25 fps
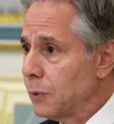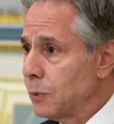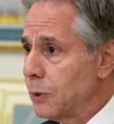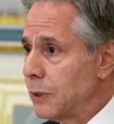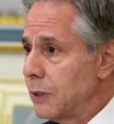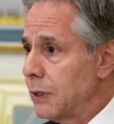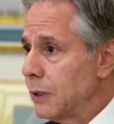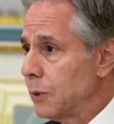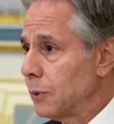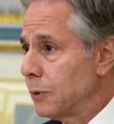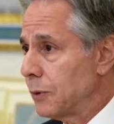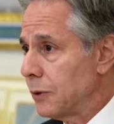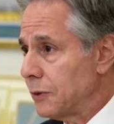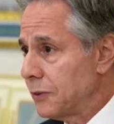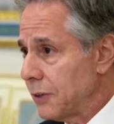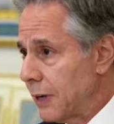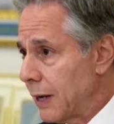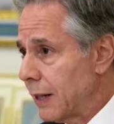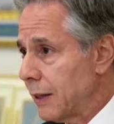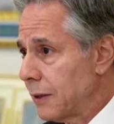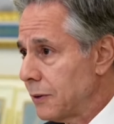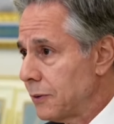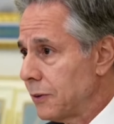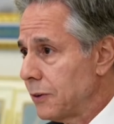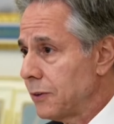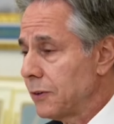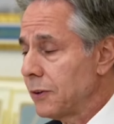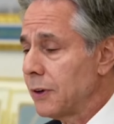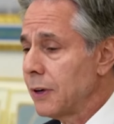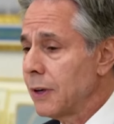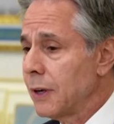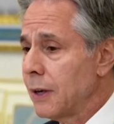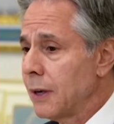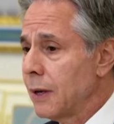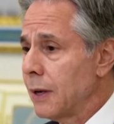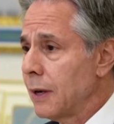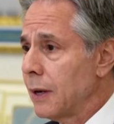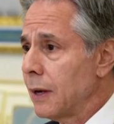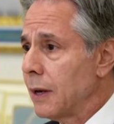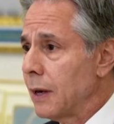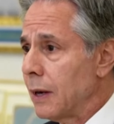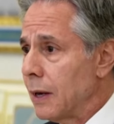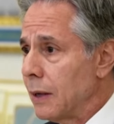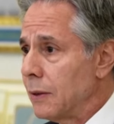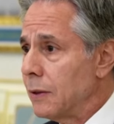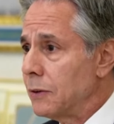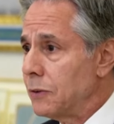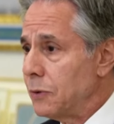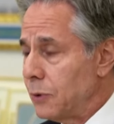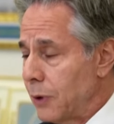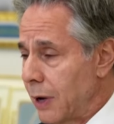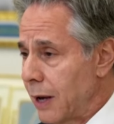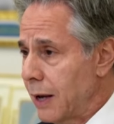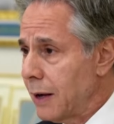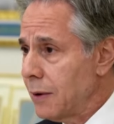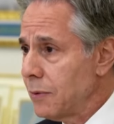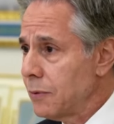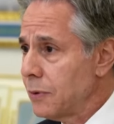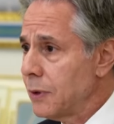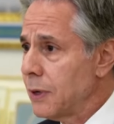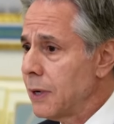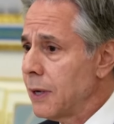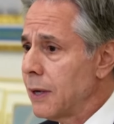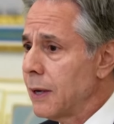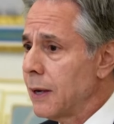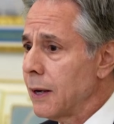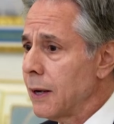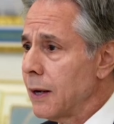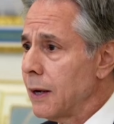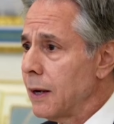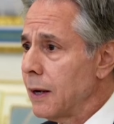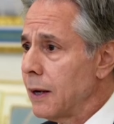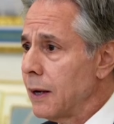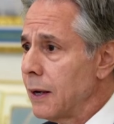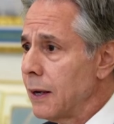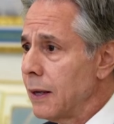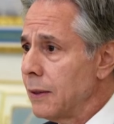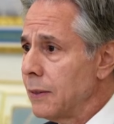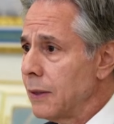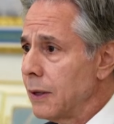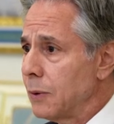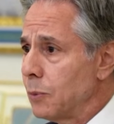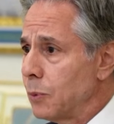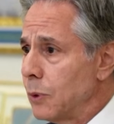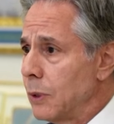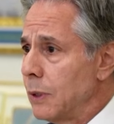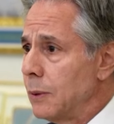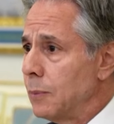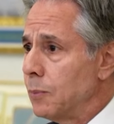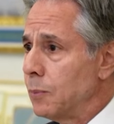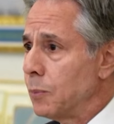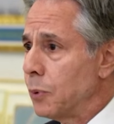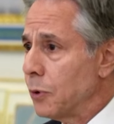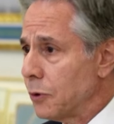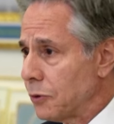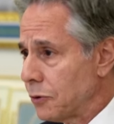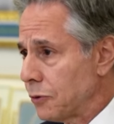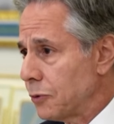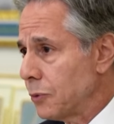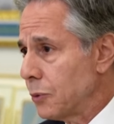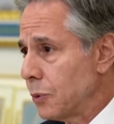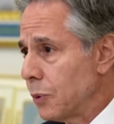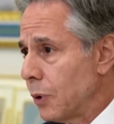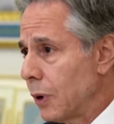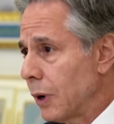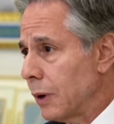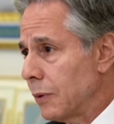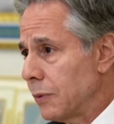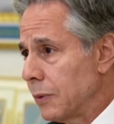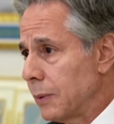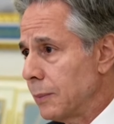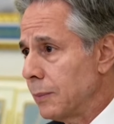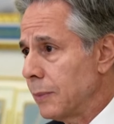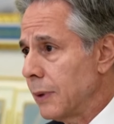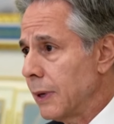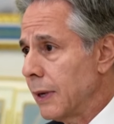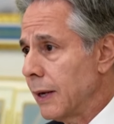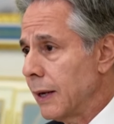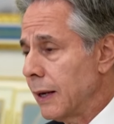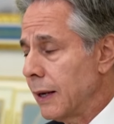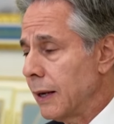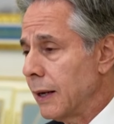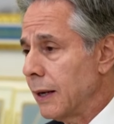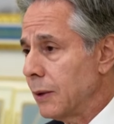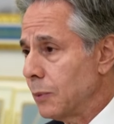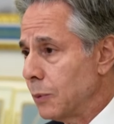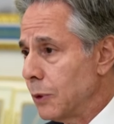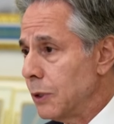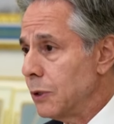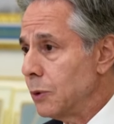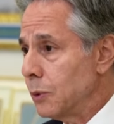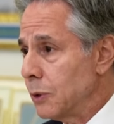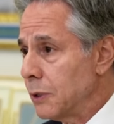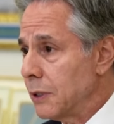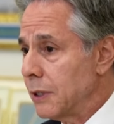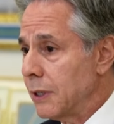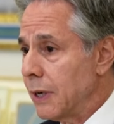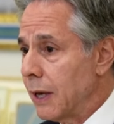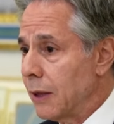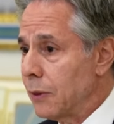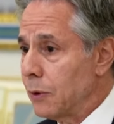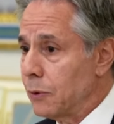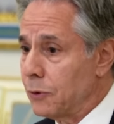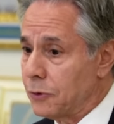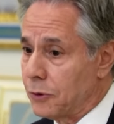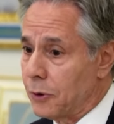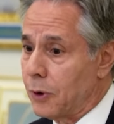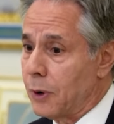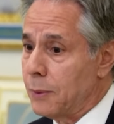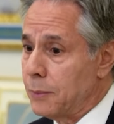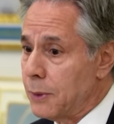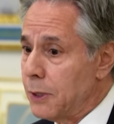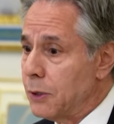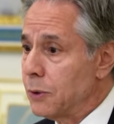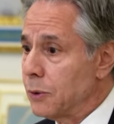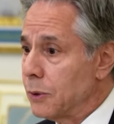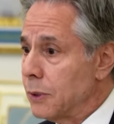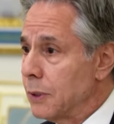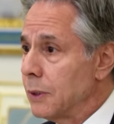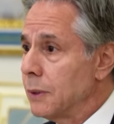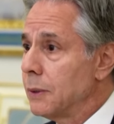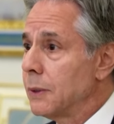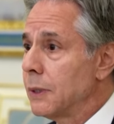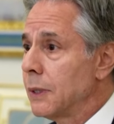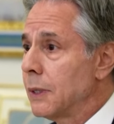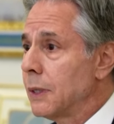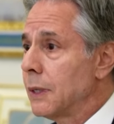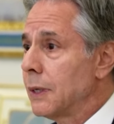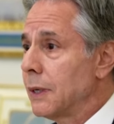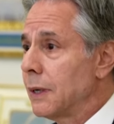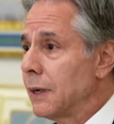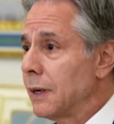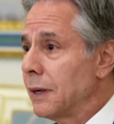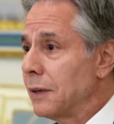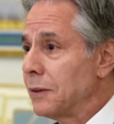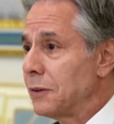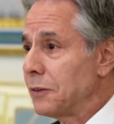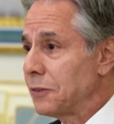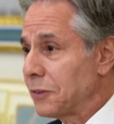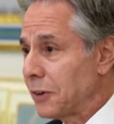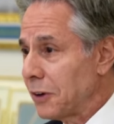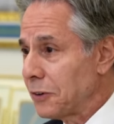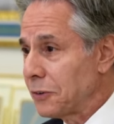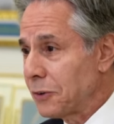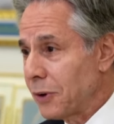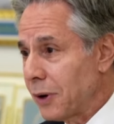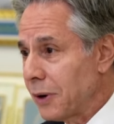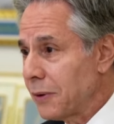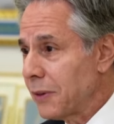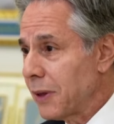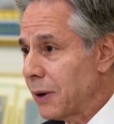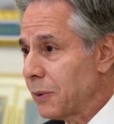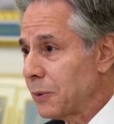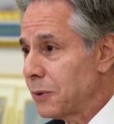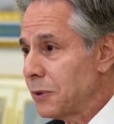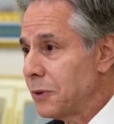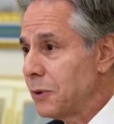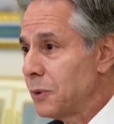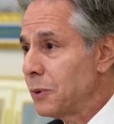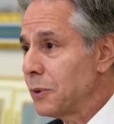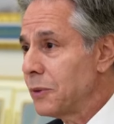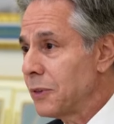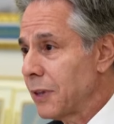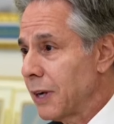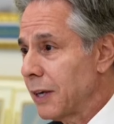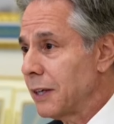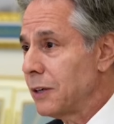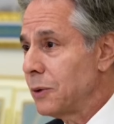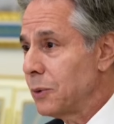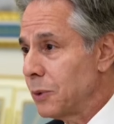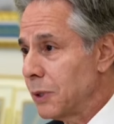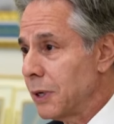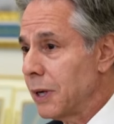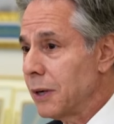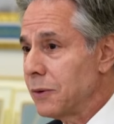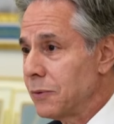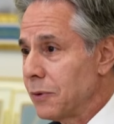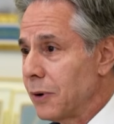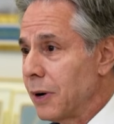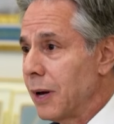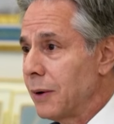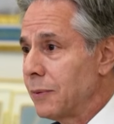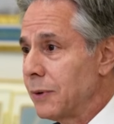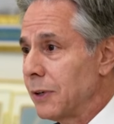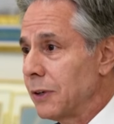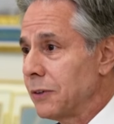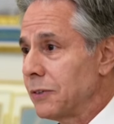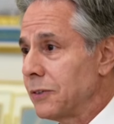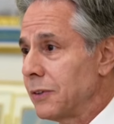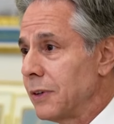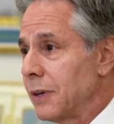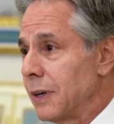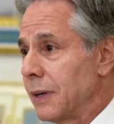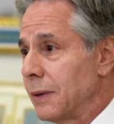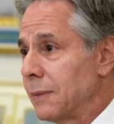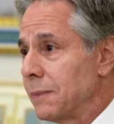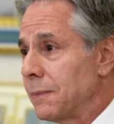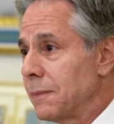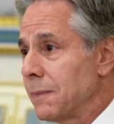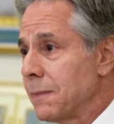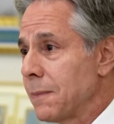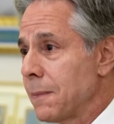that we deal with the challenges that you have, and that we push through all of them, and we do it together. So I'm eager to discuss all of that with you, and thank you again for having us today.